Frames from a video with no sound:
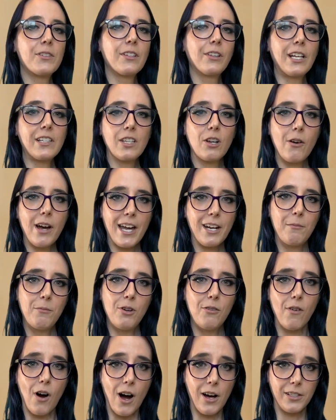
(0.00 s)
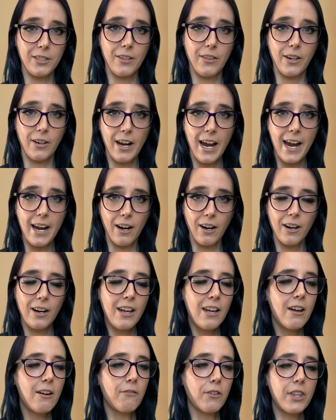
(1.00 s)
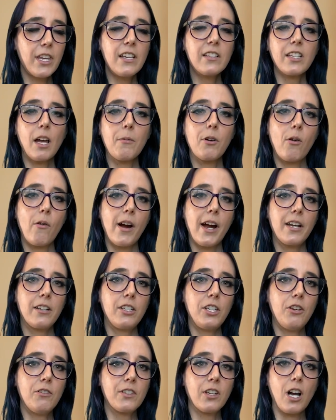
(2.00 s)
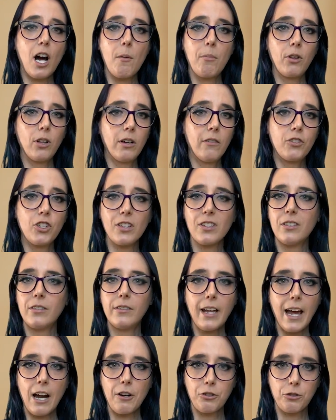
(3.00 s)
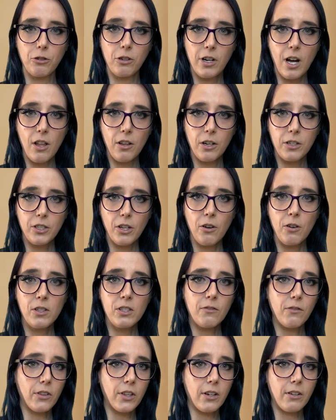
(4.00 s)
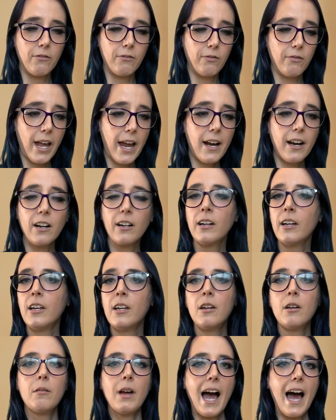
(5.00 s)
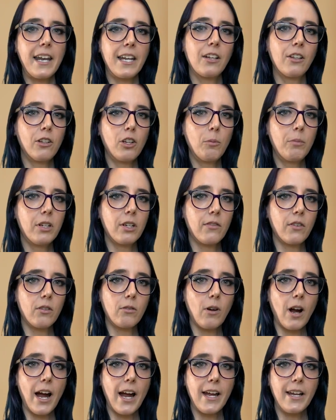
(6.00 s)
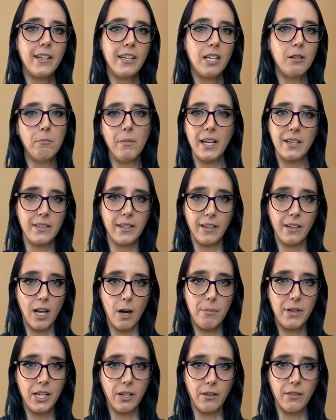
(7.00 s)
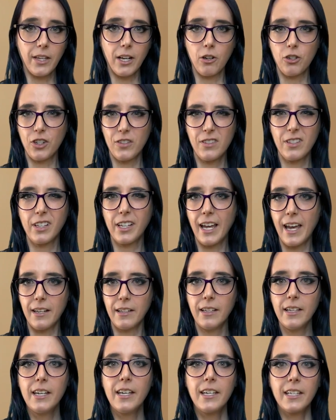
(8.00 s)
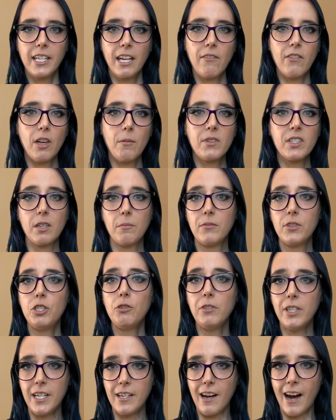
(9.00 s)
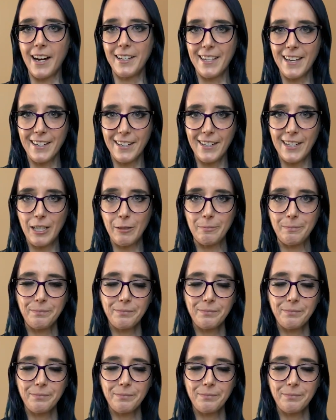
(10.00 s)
let's go ahead and move on to their hair. For this, I'm going to use a couple of just natural color tones for their hair, adding a little bit of variety and mixing it up here and there just to, again, give them some unique identity.